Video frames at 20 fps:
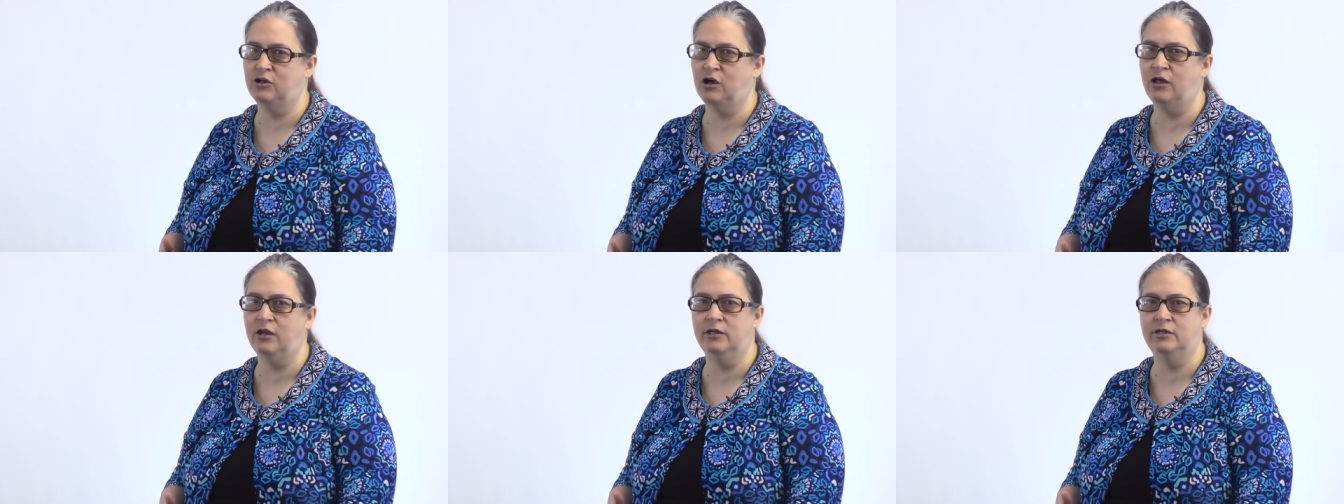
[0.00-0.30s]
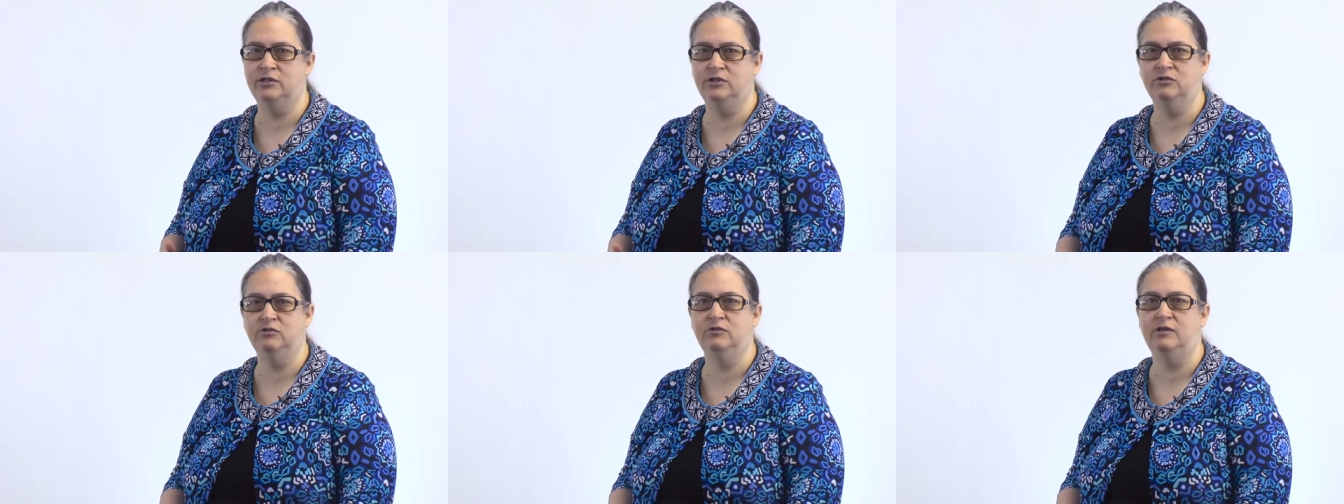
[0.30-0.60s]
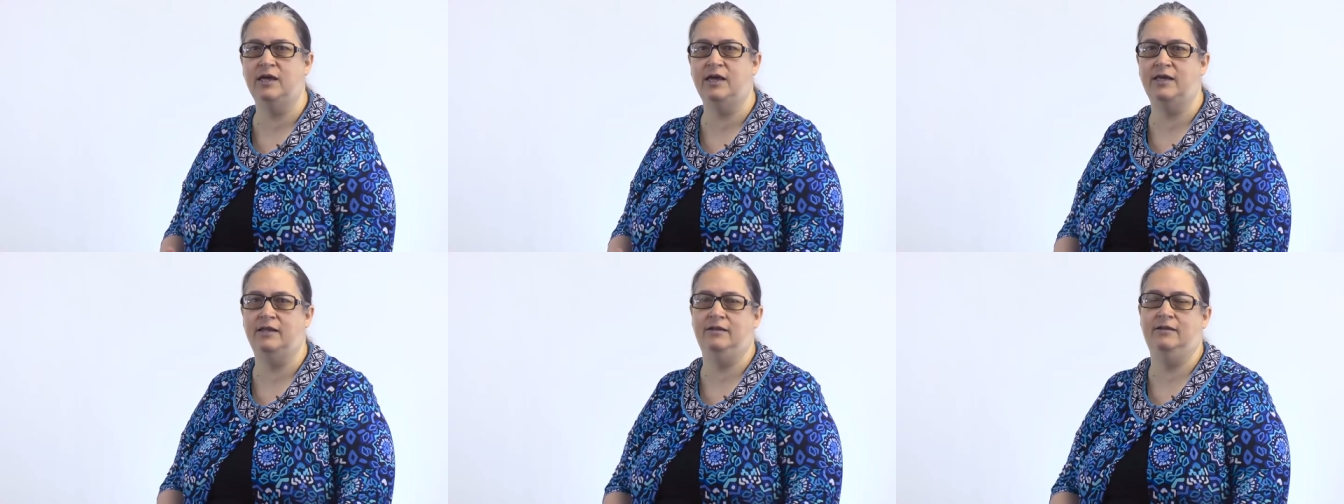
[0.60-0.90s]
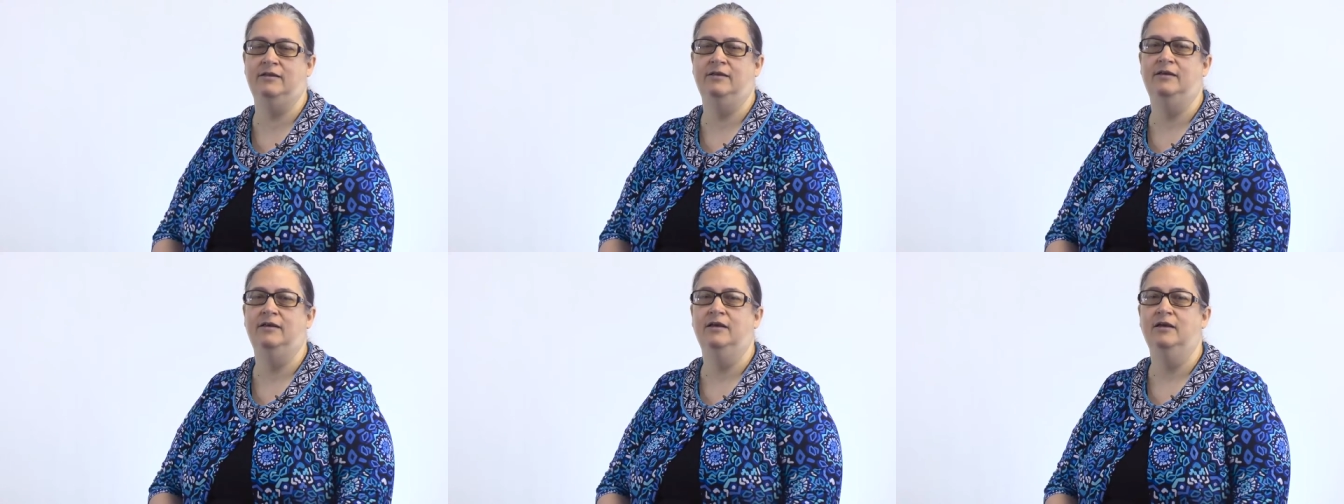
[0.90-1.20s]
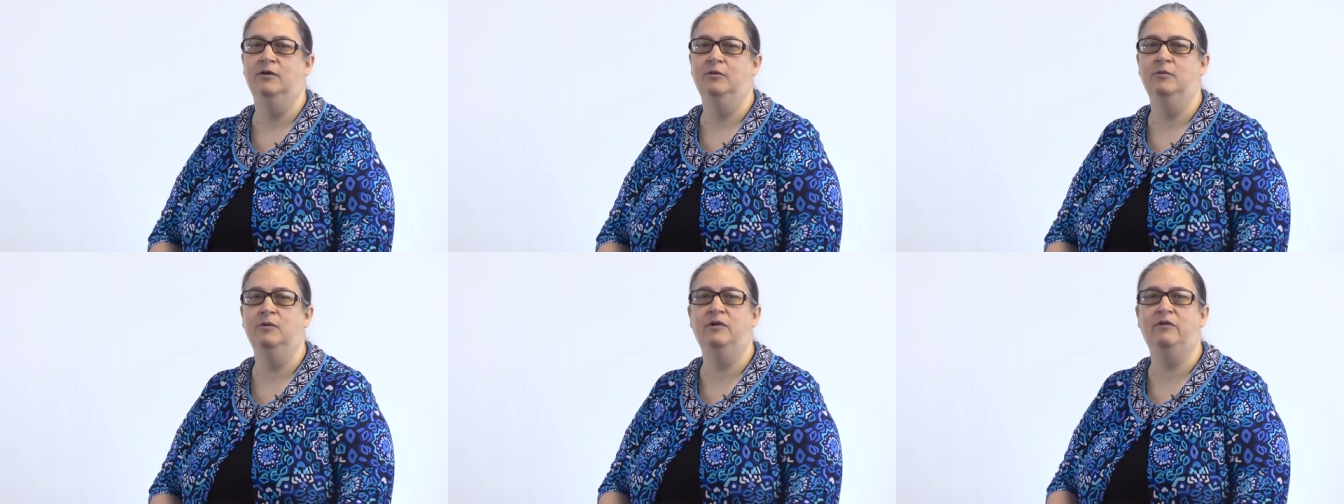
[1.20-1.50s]
got to do that
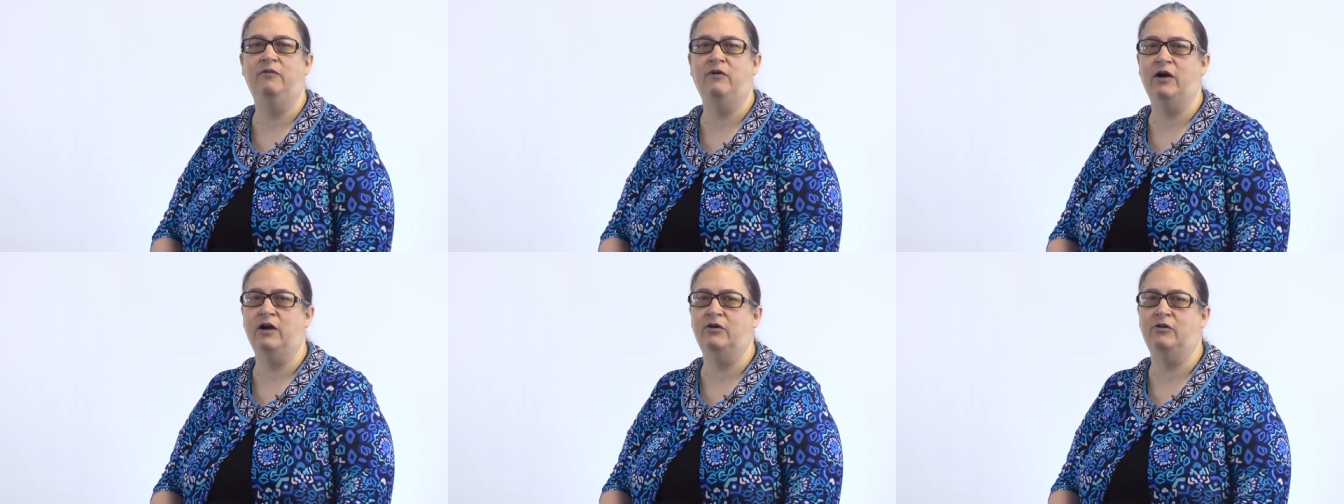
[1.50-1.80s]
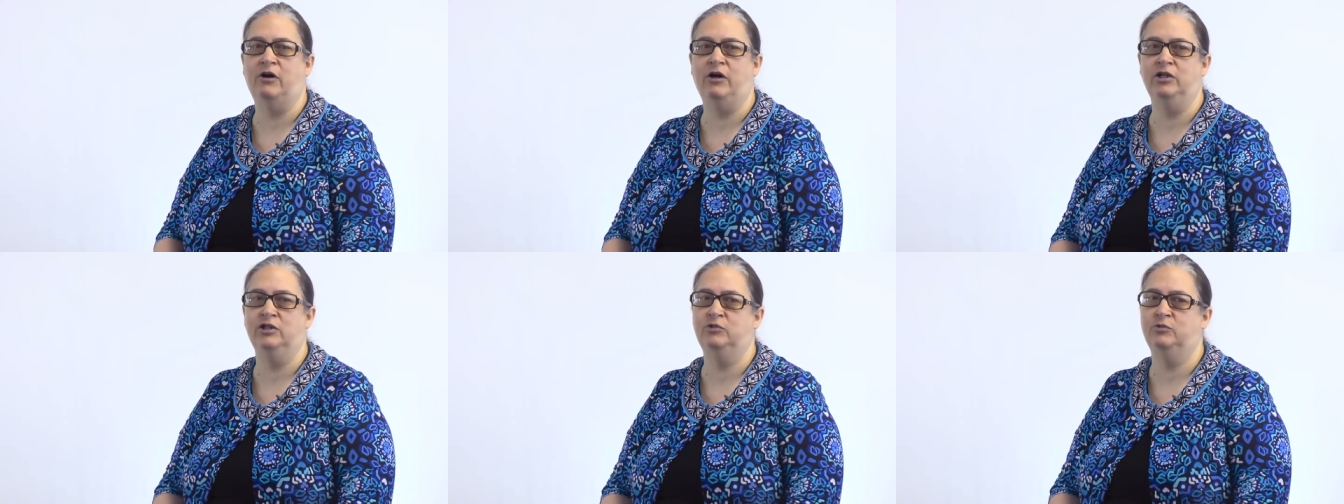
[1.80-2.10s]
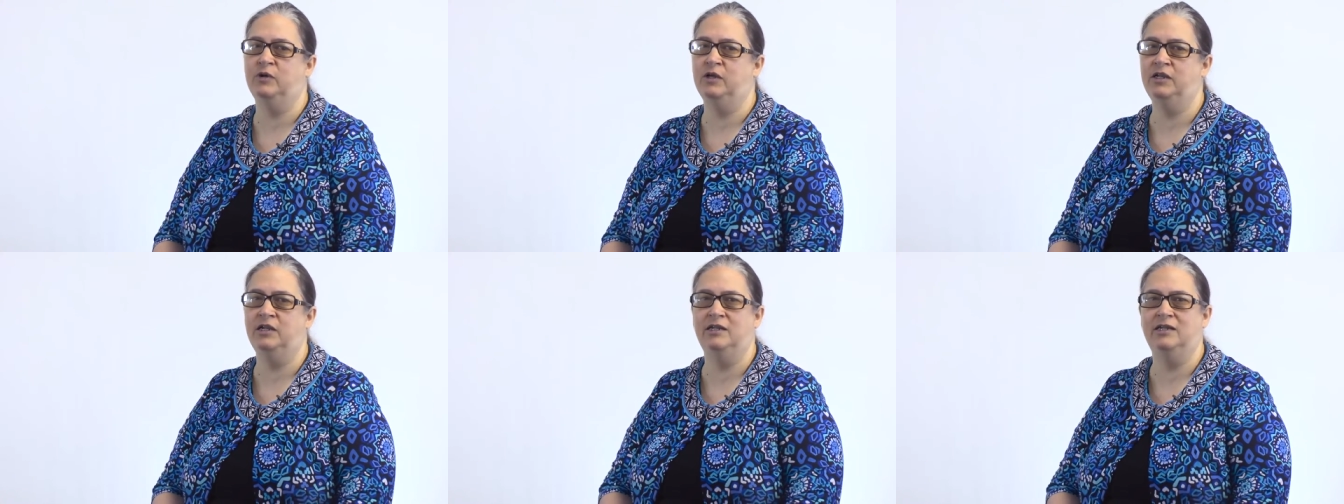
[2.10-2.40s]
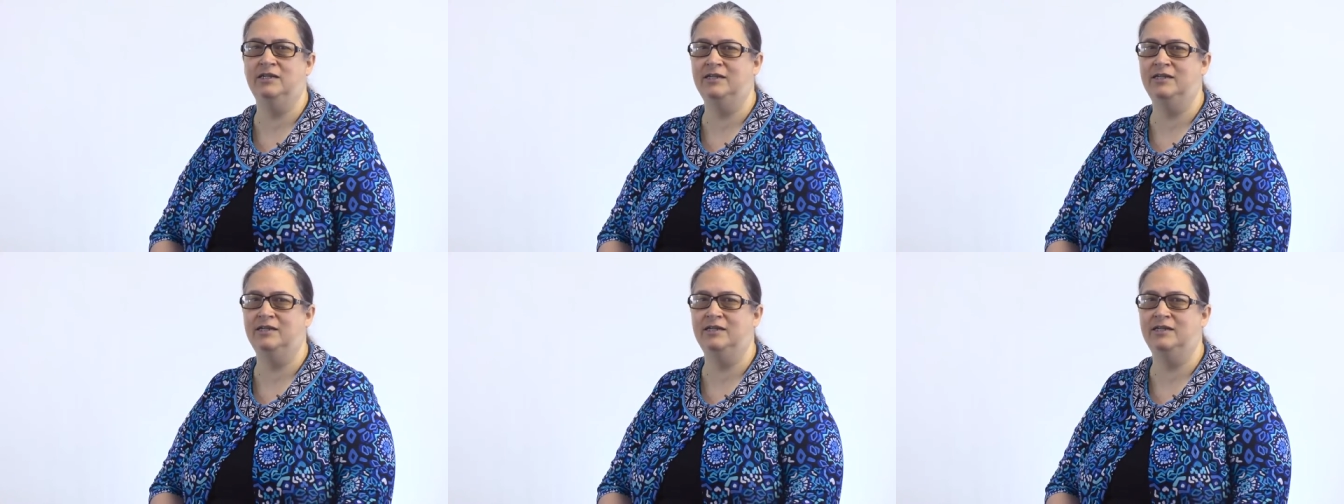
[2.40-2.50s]
whenever I graduated.